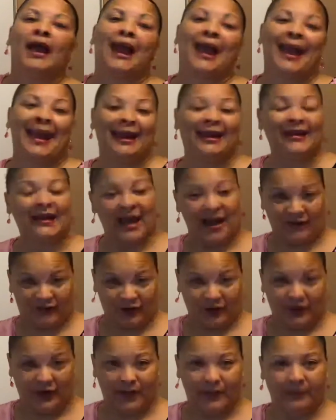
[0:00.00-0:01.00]
and
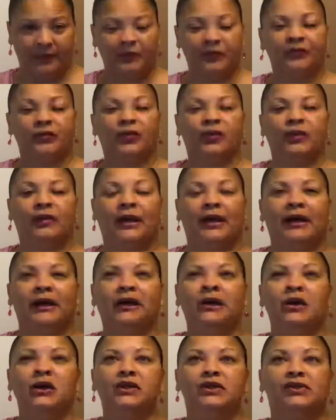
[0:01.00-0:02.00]
after it.
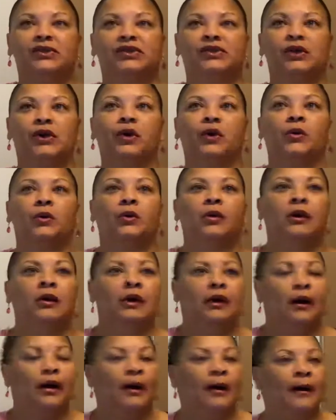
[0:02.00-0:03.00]
Okay, so
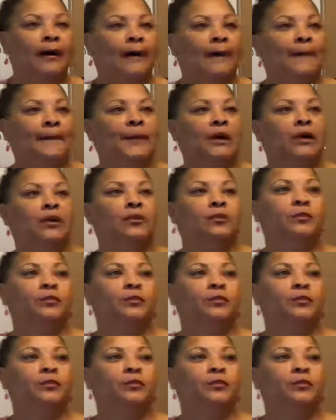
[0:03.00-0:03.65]
I